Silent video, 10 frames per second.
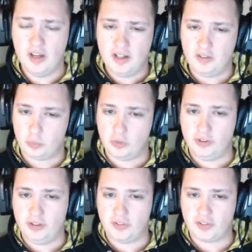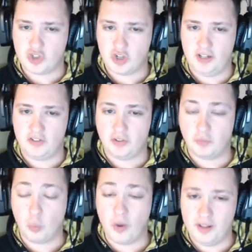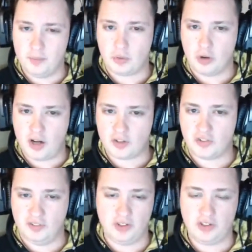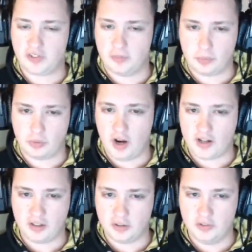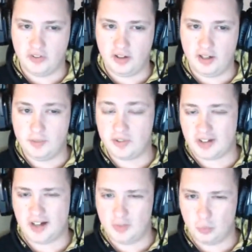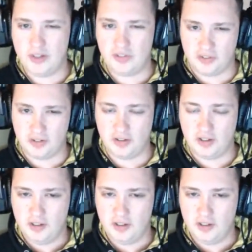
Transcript: It really is a chance of when it procs. If it doesn't proc at a good time, it's kind of wasted.